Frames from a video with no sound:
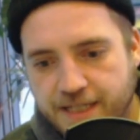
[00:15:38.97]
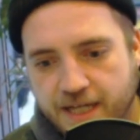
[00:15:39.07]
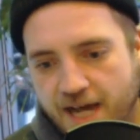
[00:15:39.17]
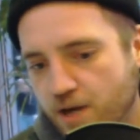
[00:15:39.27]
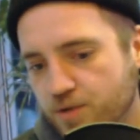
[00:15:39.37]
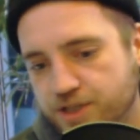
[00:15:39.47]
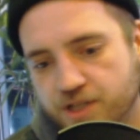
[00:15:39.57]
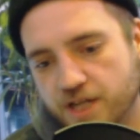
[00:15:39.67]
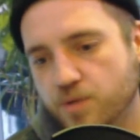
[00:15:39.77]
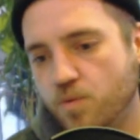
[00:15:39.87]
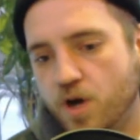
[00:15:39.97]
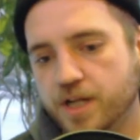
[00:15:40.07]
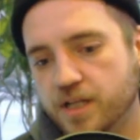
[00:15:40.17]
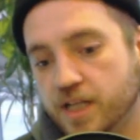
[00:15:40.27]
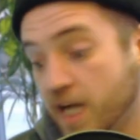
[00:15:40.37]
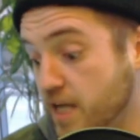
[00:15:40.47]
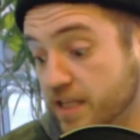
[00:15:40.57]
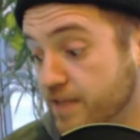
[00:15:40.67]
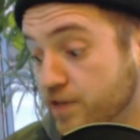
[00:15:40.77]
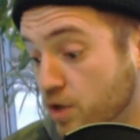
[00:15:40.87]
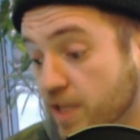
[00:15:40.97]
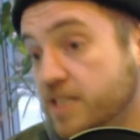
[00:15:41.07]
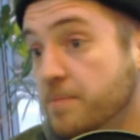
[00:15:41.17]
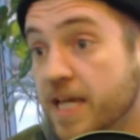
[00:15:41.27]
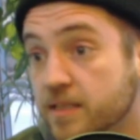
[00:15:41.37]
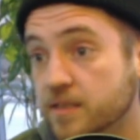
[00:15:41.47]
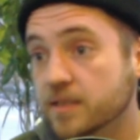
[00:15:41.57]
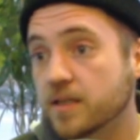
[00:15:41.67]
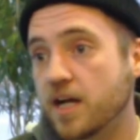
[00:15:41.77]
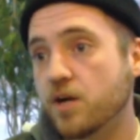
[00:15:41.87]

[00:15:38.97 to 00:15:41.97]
I always kind of wanted, like, even though that's amazing,